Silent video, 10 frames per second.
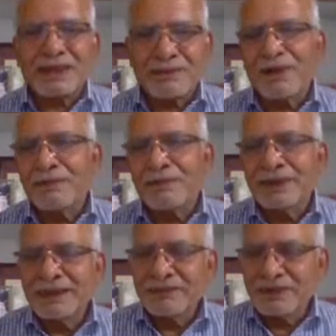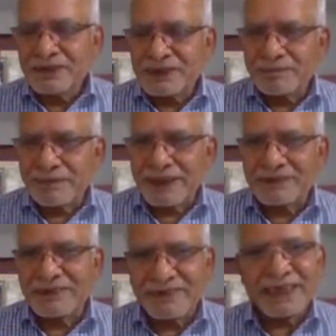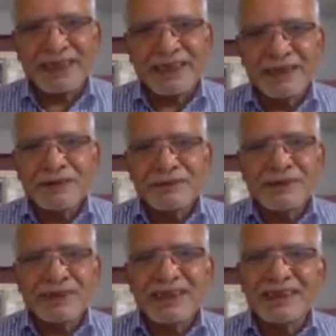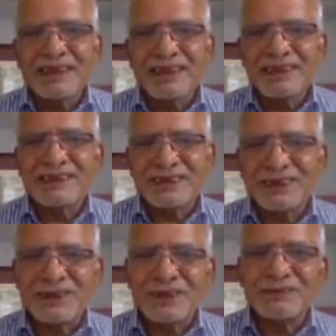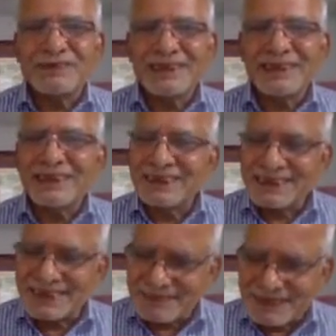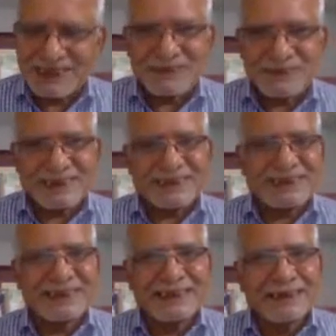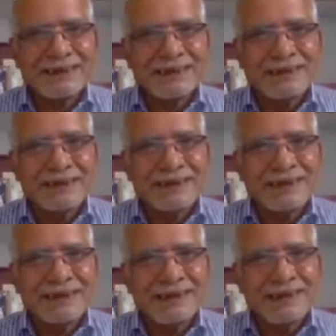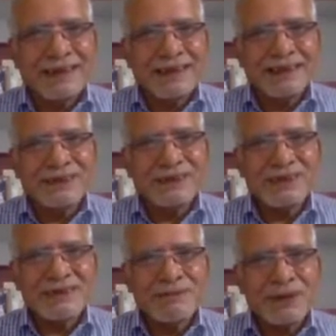Reform, which paved the way for Indianization of Indian civil services. I'll show you some